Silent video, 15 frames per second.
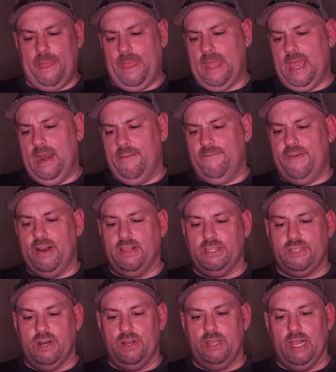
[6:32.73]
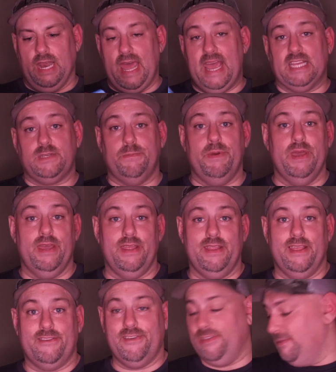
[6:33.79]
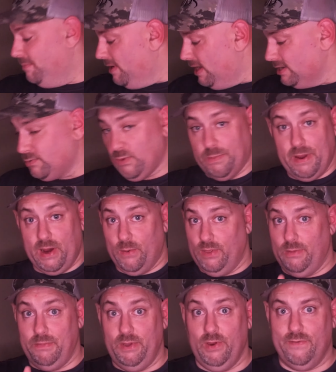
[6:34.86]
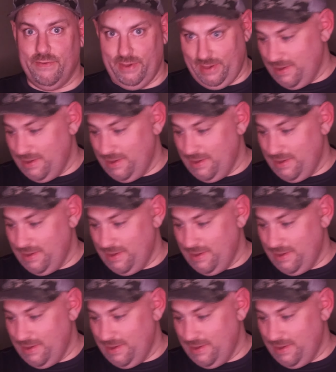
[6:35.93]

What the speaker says: And I'm fairly certain the last bit that's in the box will pair with it beautifully.